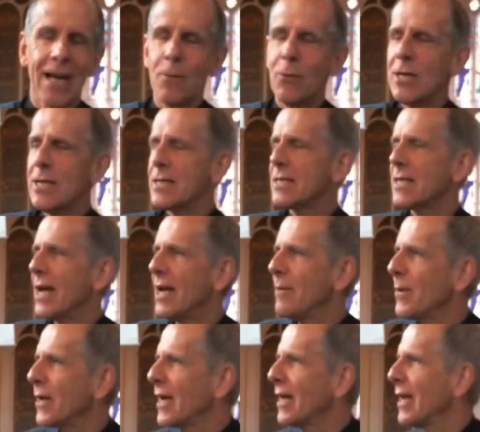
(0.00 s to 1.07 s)
I wanted to say at
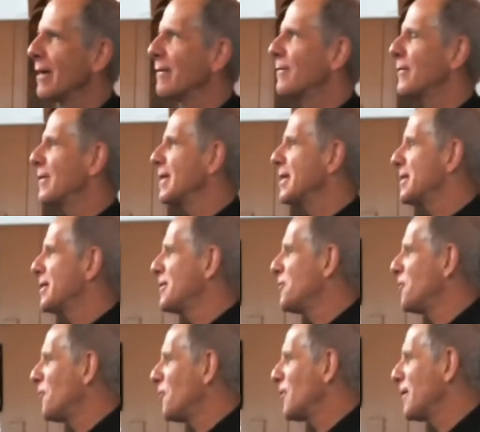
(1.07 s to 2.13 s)
the beginning of this
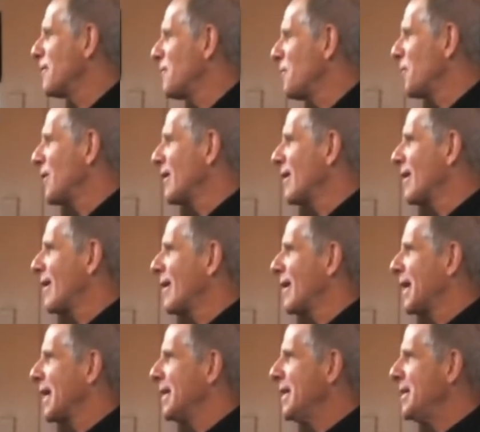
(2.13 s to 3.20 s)
talk,
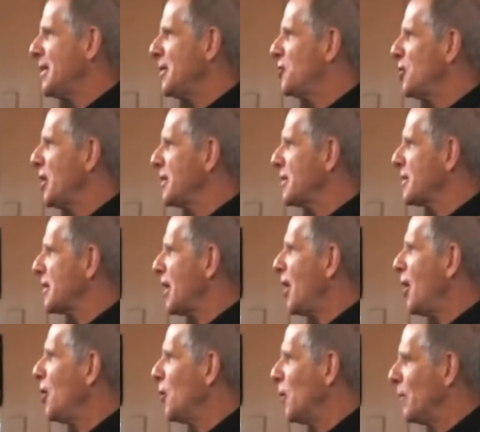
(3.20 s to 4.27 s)
this is Jesus at
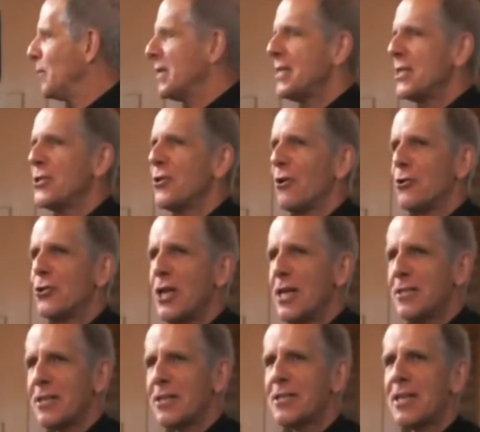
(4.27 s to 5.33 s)
home. This is not
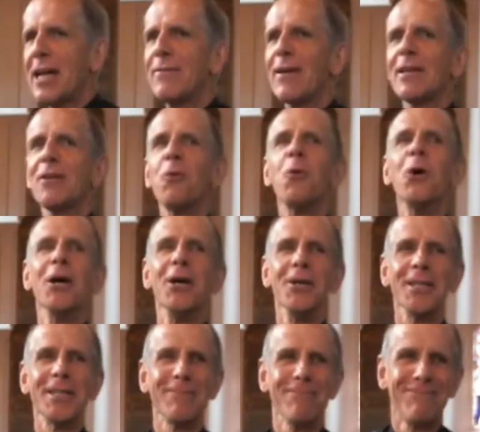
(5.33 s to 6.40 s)
Jesus saving the
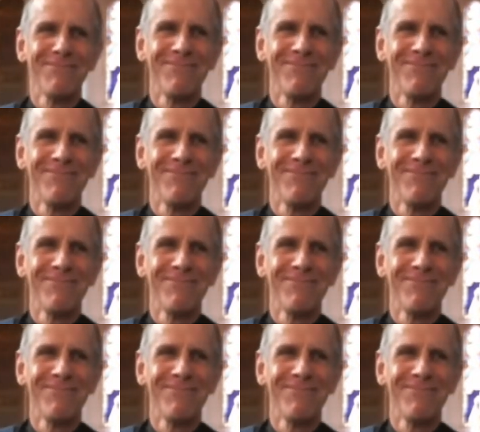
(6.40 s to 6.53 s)
world.